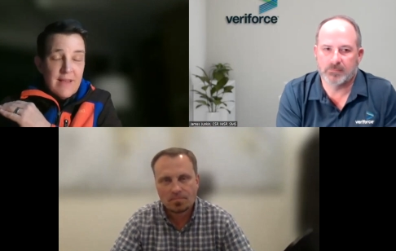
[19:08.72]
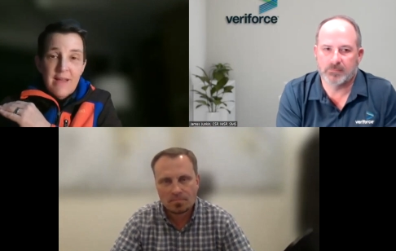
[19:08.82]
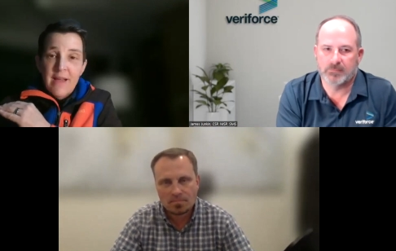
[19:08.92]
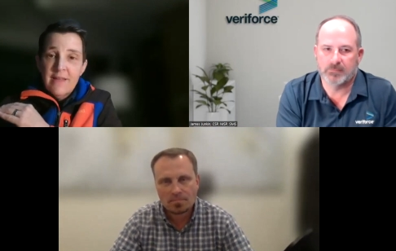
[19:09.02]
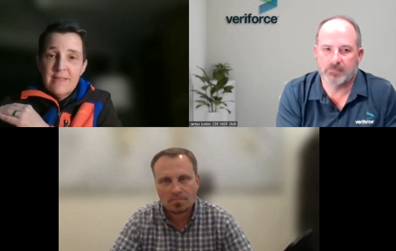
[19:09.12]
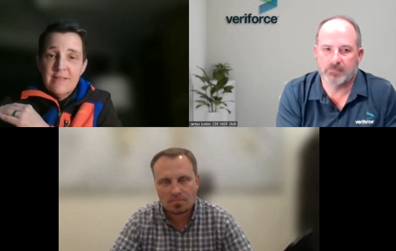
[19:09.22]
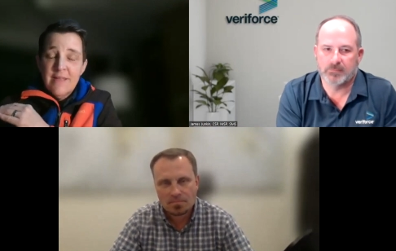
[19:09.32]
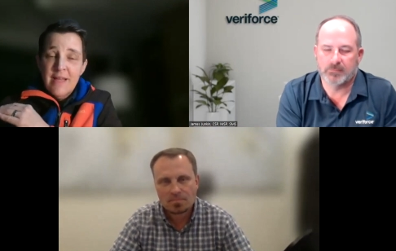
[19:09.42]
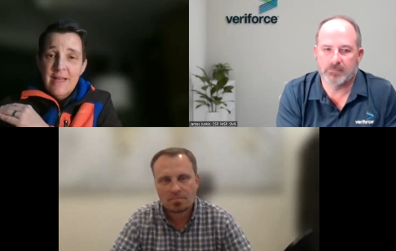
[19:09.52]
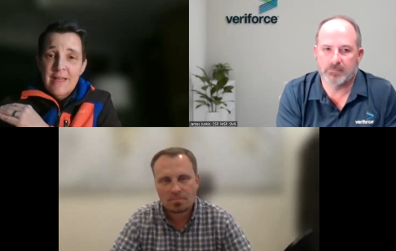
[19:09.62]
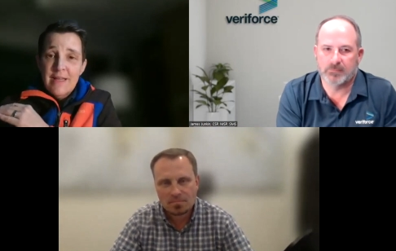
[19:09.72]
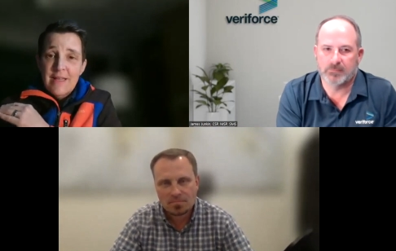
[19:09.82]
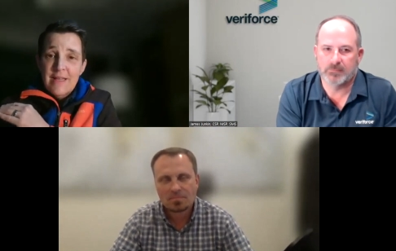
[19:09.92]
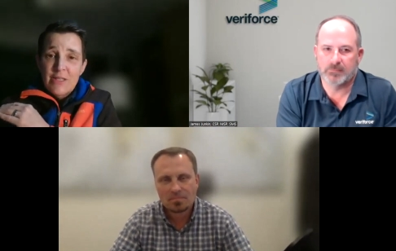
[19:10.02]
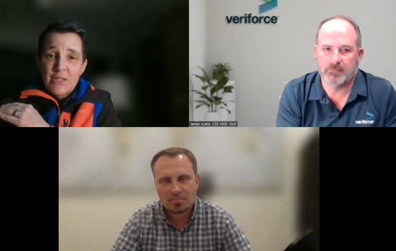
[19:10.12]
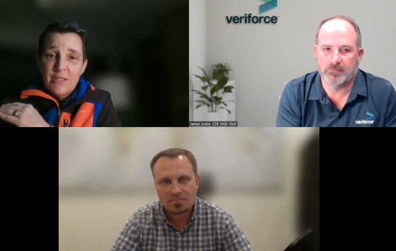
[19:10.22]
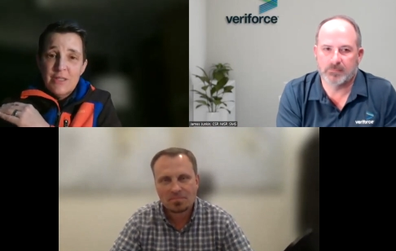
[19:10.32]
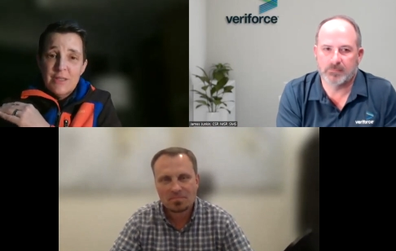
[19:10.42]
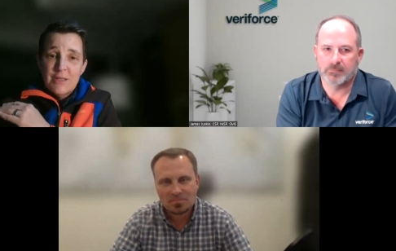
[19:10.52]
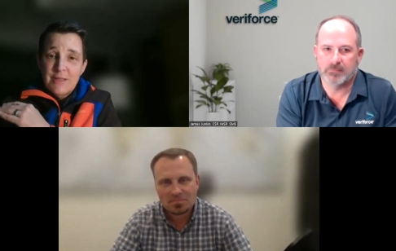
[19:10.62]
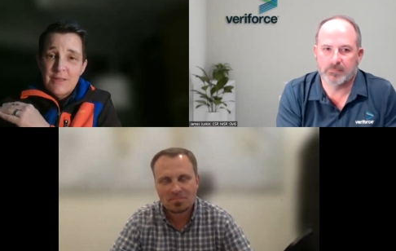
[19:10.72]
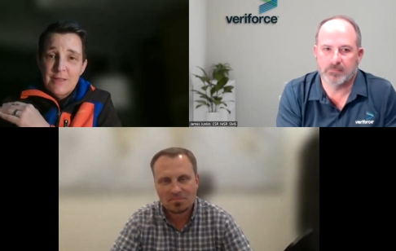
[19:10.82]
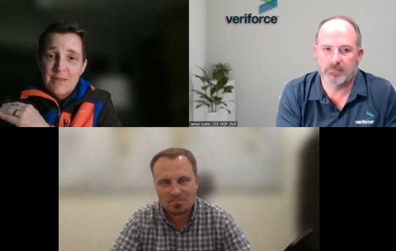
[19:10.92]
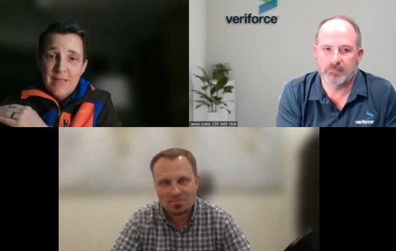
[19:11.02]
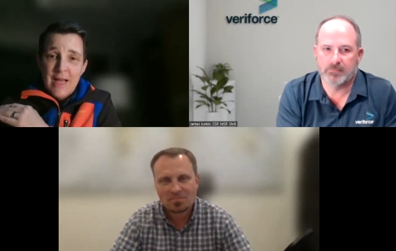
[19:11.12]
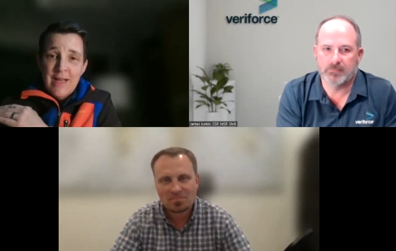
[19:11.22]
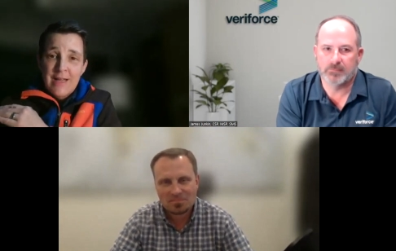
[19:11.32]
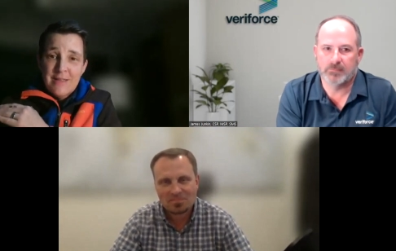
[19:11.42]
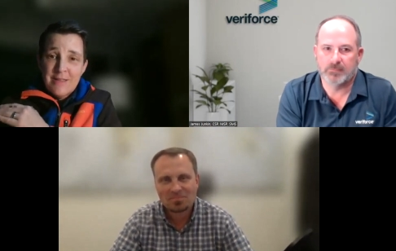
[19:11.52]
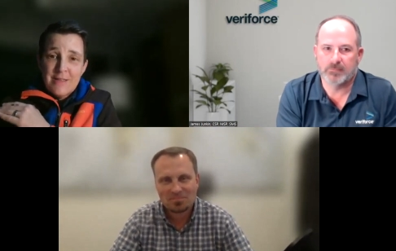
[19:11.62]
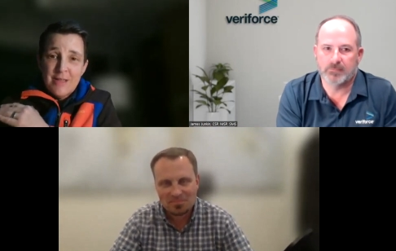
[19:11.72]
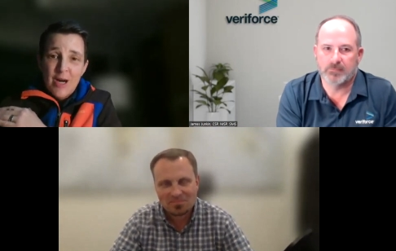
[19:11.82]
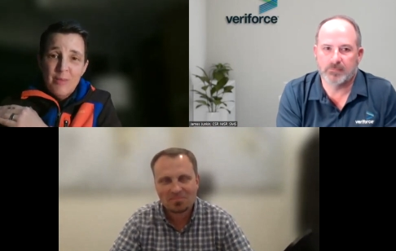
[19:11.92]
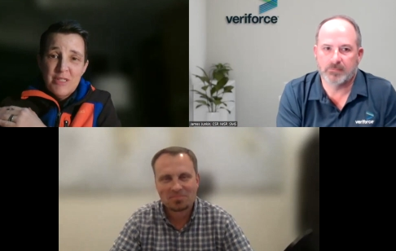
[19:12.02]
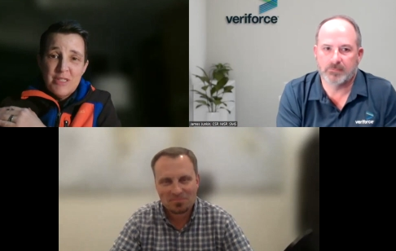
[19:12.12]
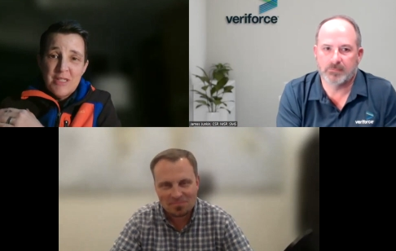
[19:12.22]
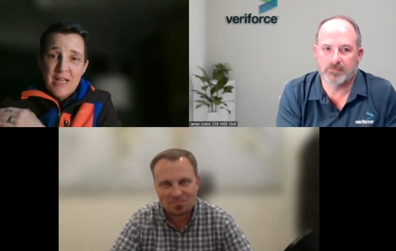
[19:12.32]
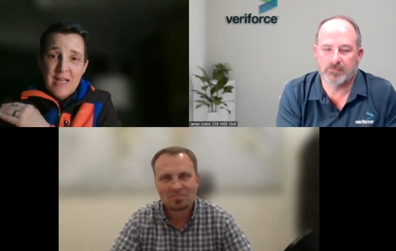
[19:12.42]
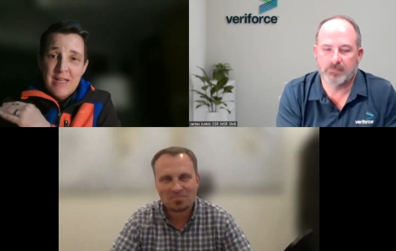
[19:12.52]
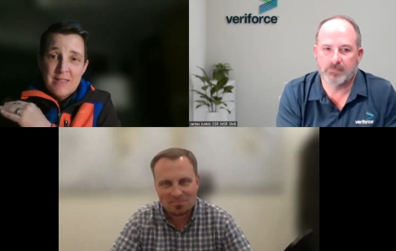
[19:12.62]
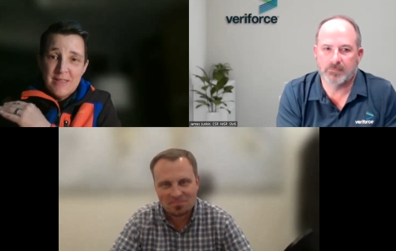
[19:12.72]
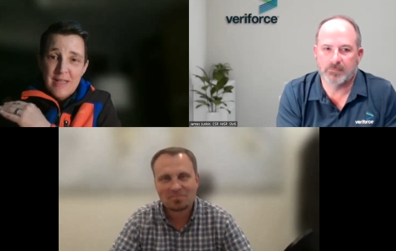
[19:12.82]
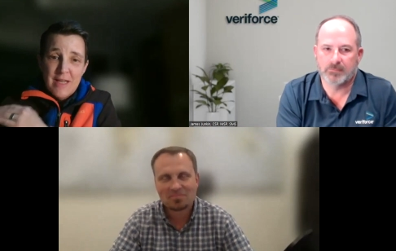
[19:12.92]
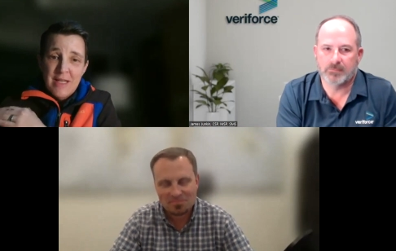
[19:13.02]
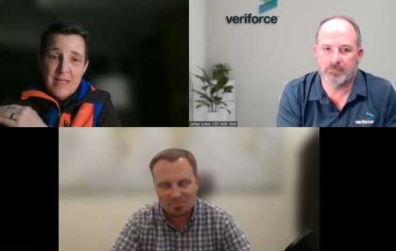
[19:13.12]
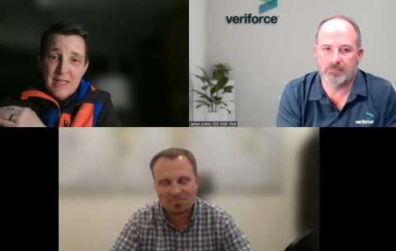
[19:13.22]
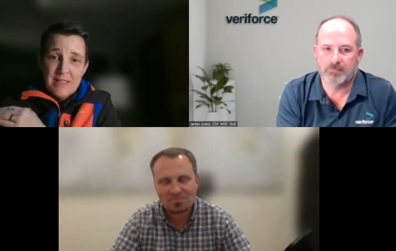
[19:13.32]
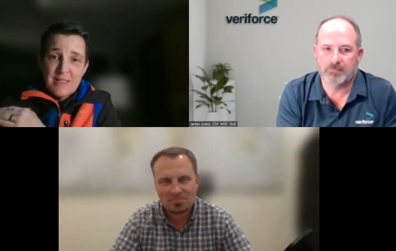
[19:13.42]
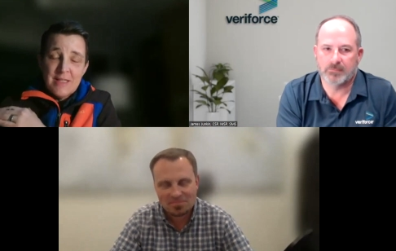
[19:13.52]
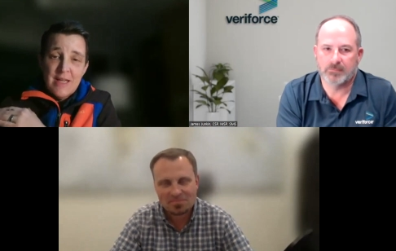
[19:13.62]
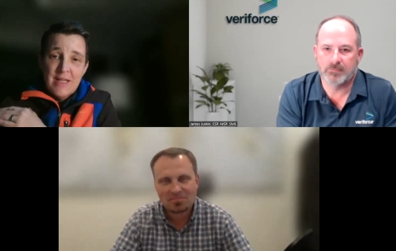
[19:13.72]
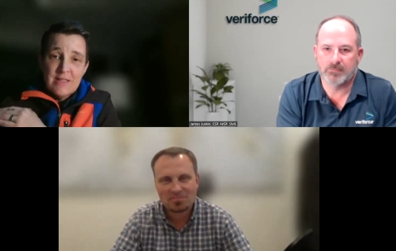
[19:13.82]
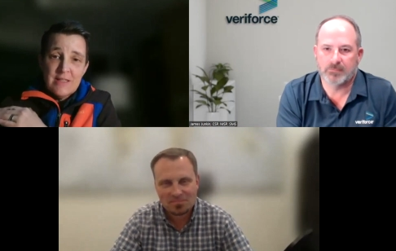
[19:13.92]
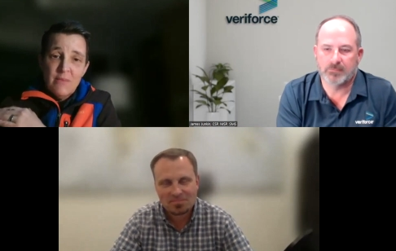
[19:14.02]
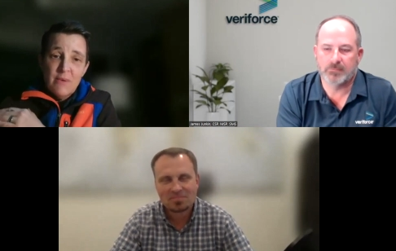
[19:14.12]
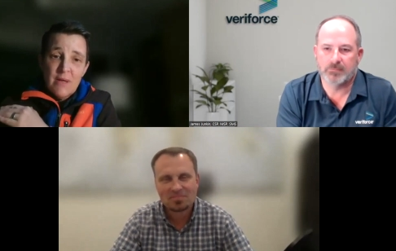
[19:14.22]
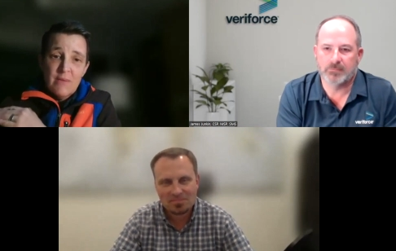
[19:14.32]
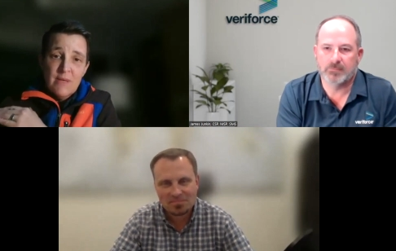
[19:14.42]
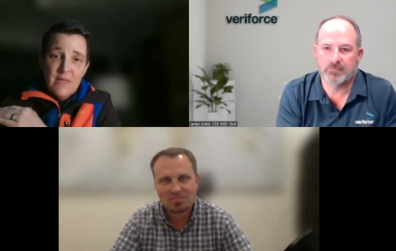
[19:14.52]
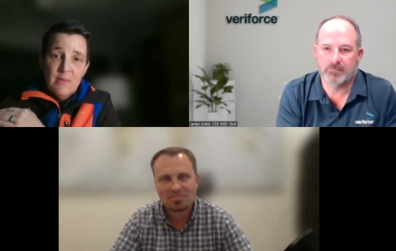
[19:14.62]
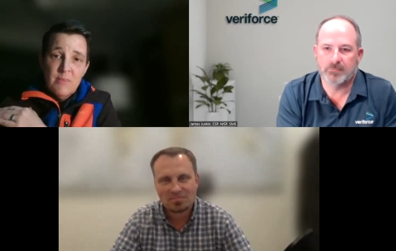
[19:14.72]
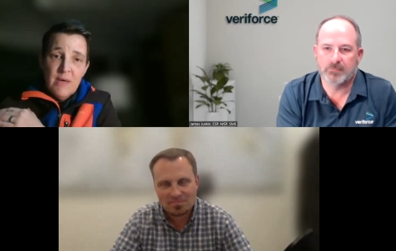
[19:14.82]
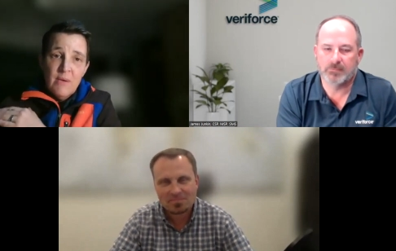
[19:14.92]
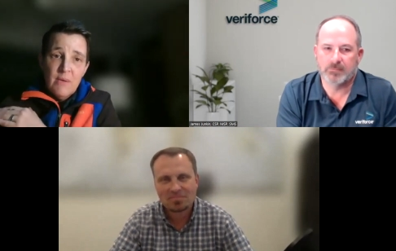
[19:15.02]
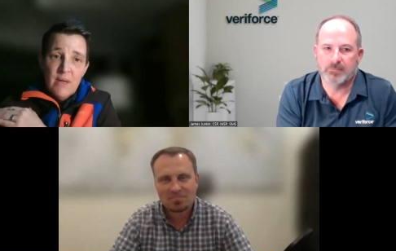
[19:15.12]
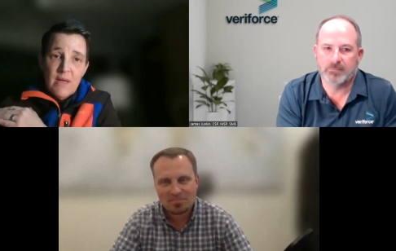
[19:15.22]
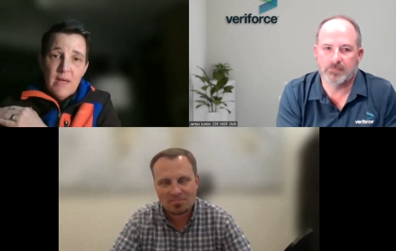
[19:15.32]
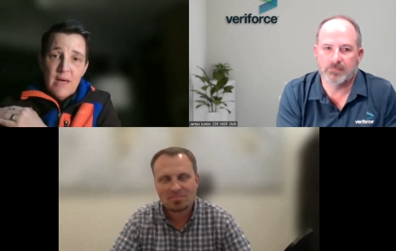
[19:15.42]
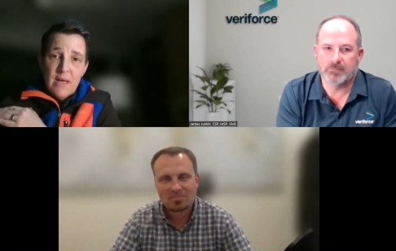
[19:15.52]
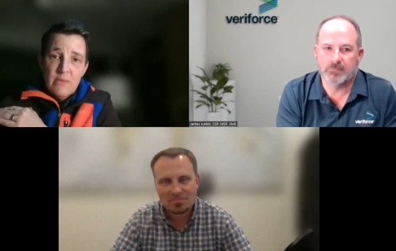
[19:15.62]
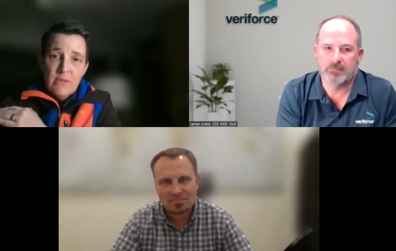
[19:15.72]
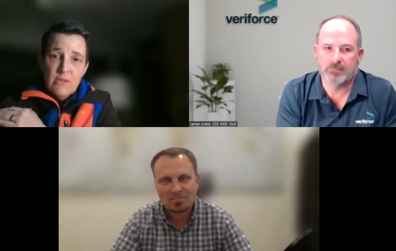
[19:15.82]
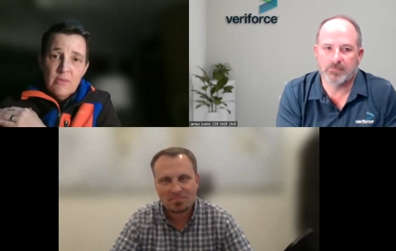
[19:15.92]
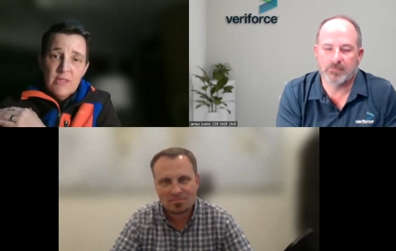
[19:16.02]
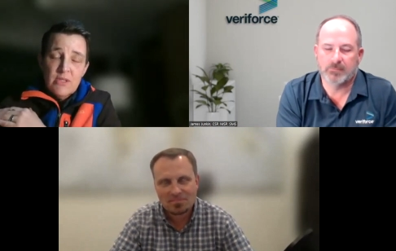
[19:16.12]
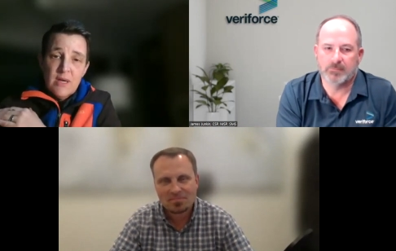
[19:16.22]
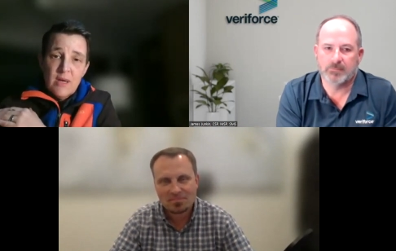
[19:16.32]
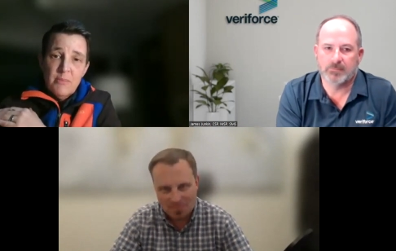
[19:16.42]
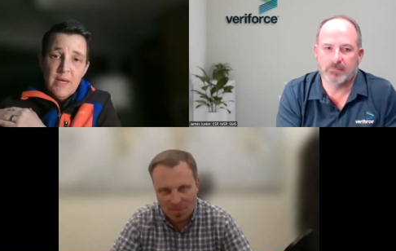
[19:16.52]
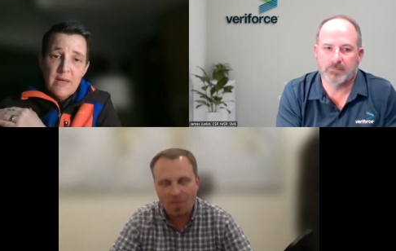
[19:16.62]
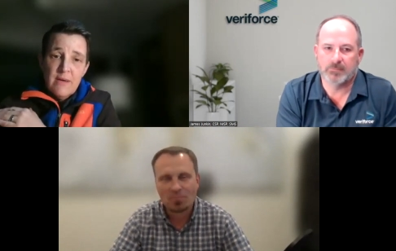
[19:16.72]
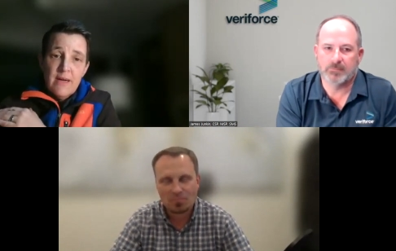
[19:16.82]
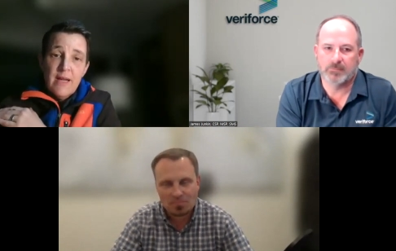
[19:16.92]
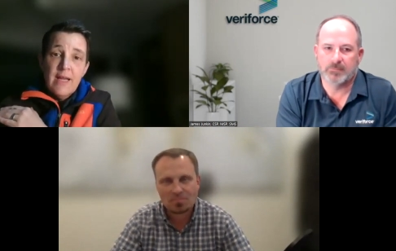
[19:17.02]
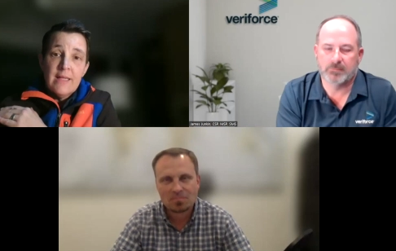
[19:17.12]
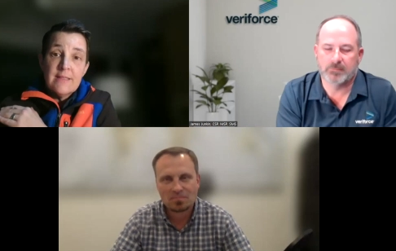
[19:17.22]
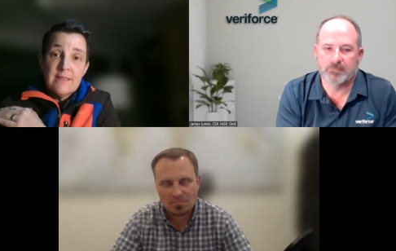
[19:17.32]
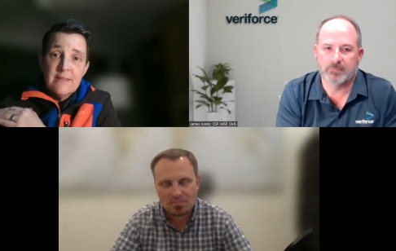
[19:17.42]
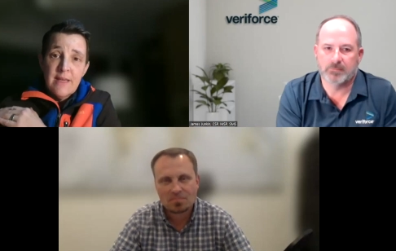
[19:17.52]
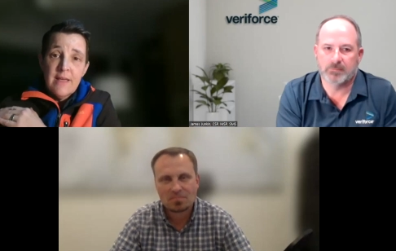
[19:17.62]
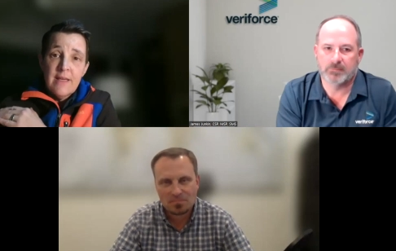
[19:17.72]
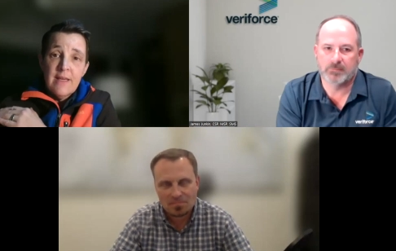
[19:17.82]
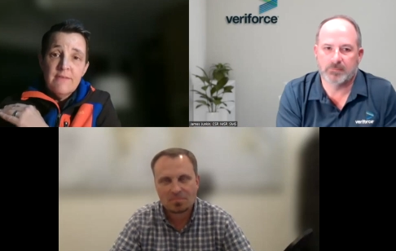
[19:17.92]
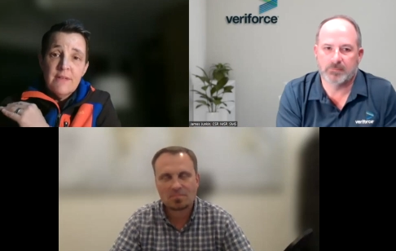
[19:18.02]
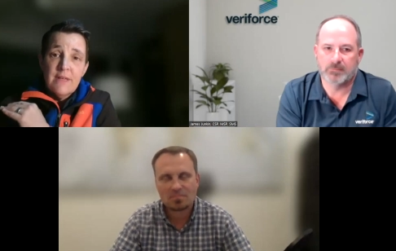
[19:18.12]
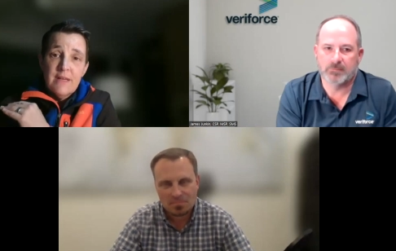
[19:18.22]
Speaker 1: I hate to say it, just science, garbage science, any kind of science. They want to read about how do I do my job better and save